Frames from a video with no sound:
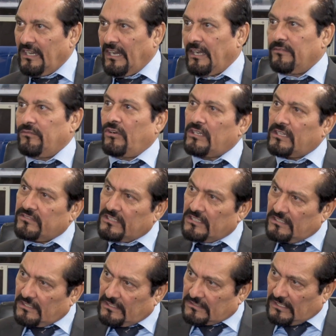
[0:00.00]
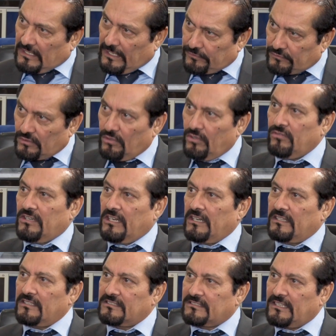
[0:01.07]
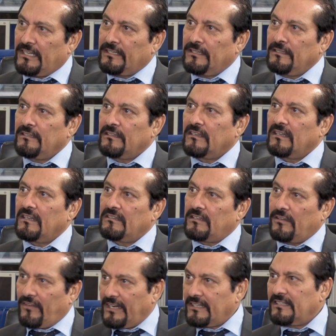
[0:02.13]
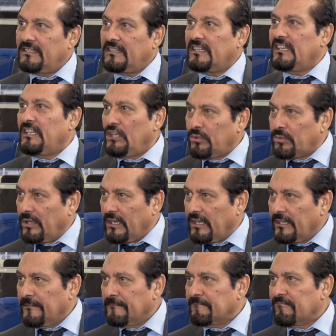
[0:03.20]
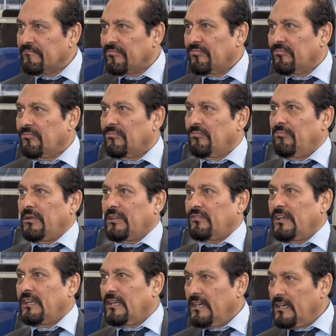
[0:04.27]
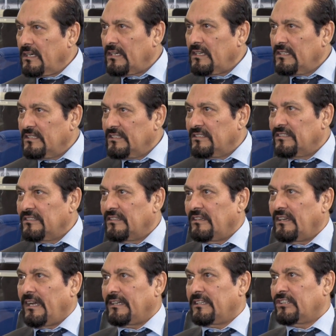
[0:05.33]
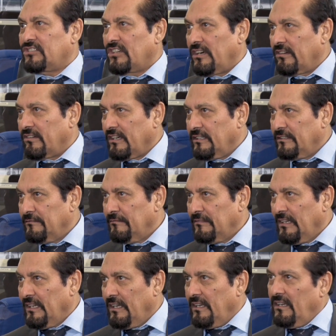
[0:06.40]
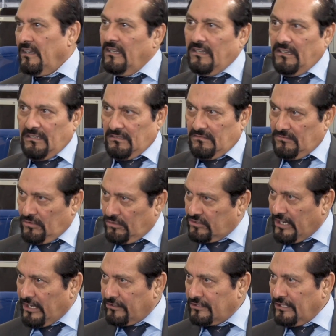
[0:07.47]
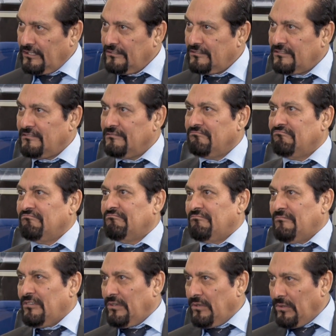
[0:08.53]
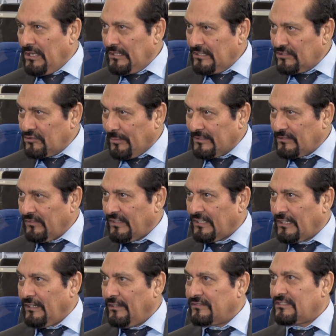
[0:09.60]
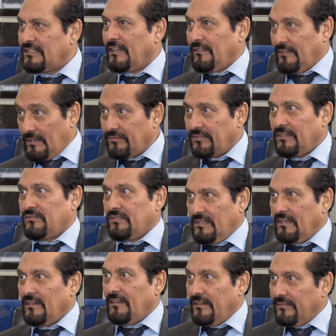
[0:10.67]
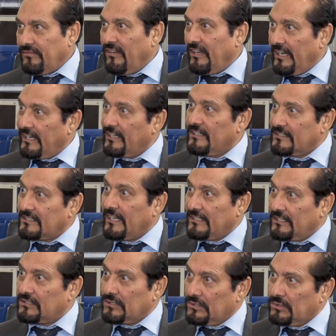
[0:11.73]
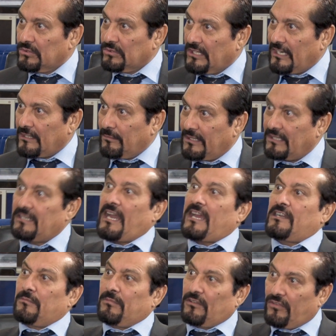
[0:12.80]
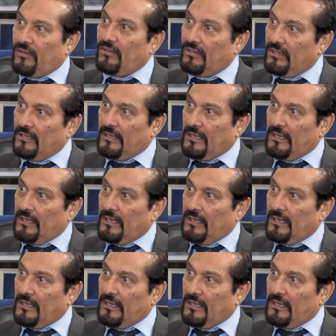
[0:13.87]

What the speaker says: and whatever is left over is then divided equally between her and the children. No charities, no other specific gifts. If one had intended to do that but died before